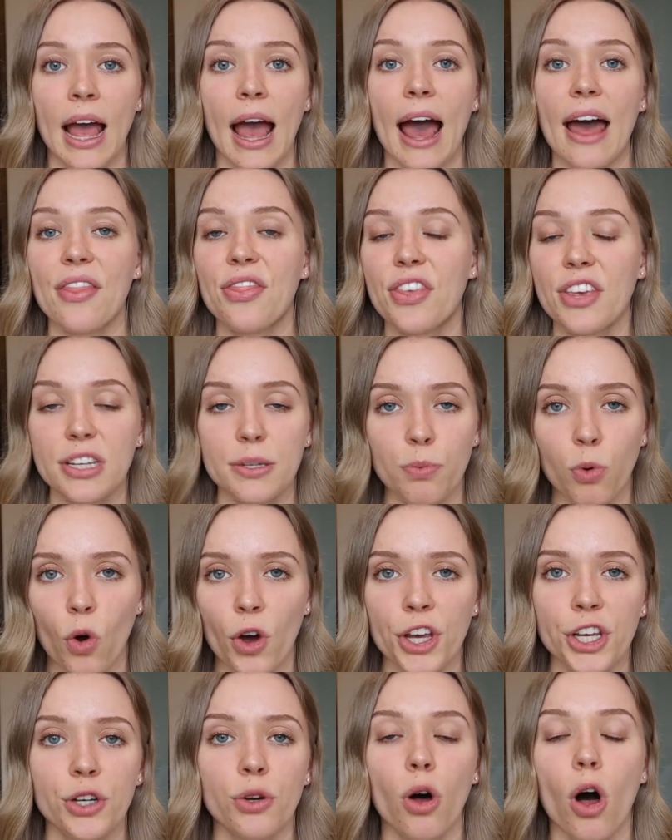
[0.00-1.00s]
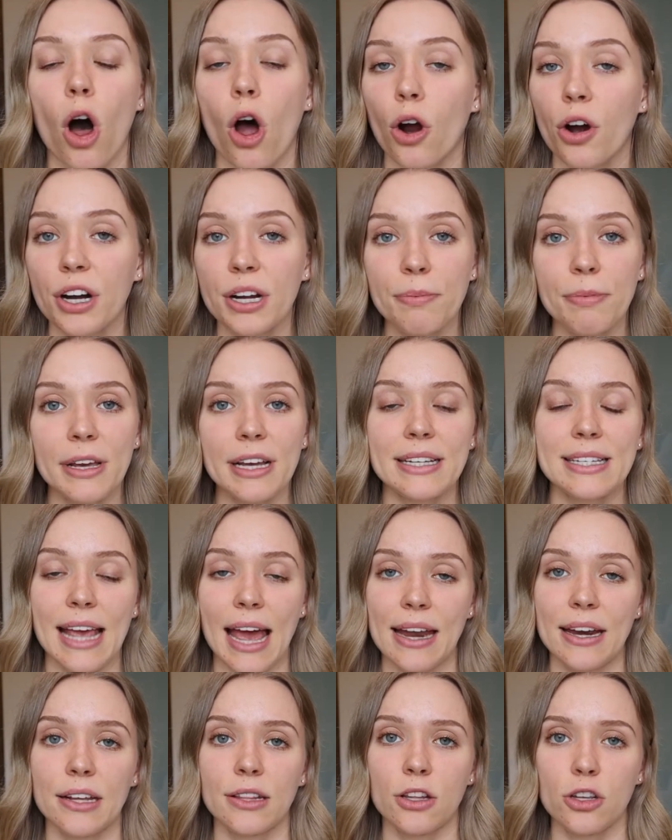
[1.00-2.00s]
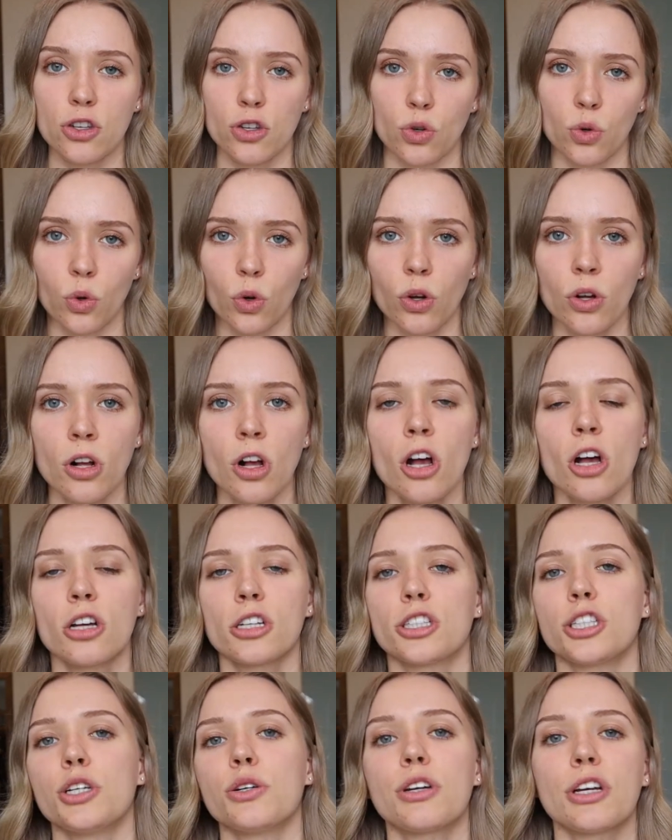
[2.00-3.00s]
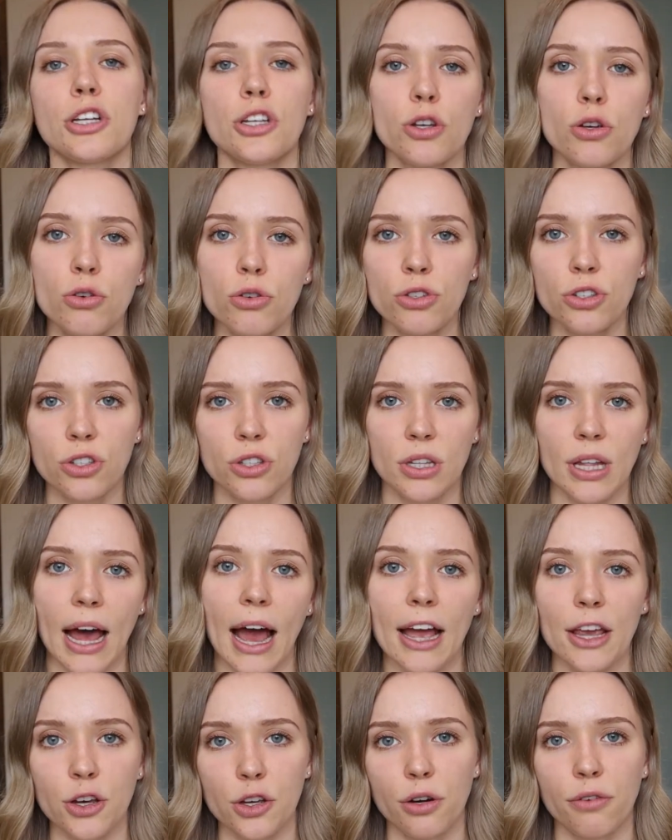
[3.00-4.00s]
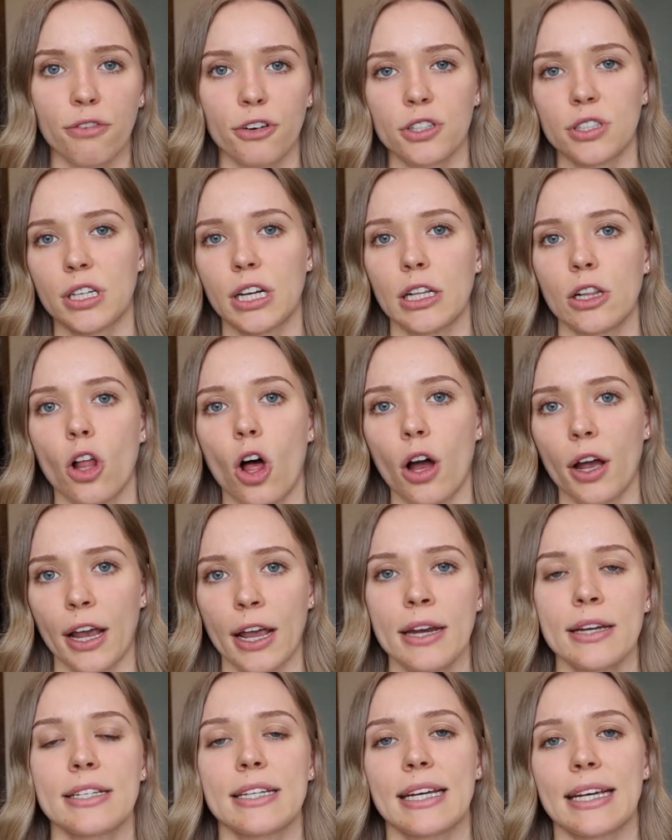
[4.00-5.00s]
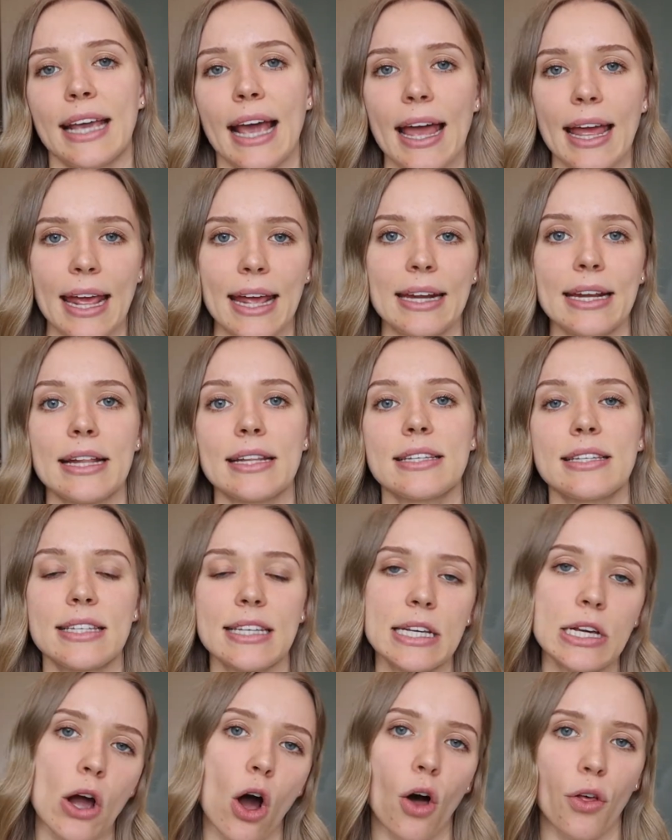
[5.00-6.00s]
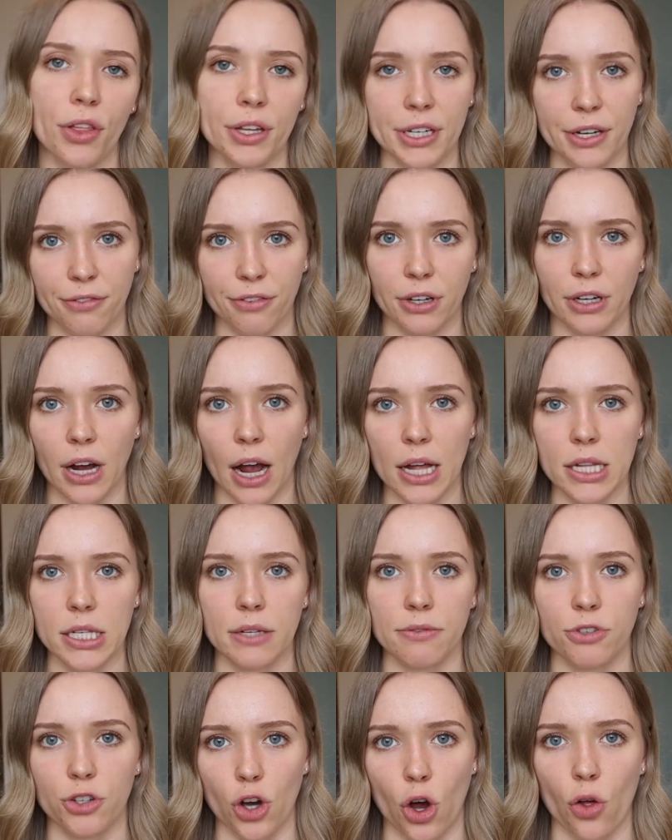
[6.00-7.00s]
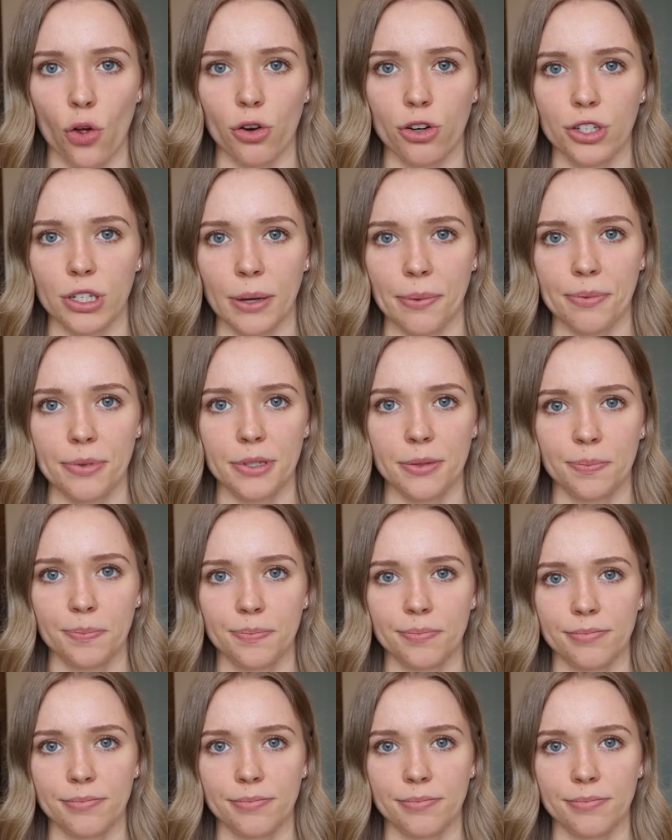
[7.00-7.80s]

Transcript: At this point, you'll already be attending the school, so you can use that university login to get in and see all the different kinds of scholarships.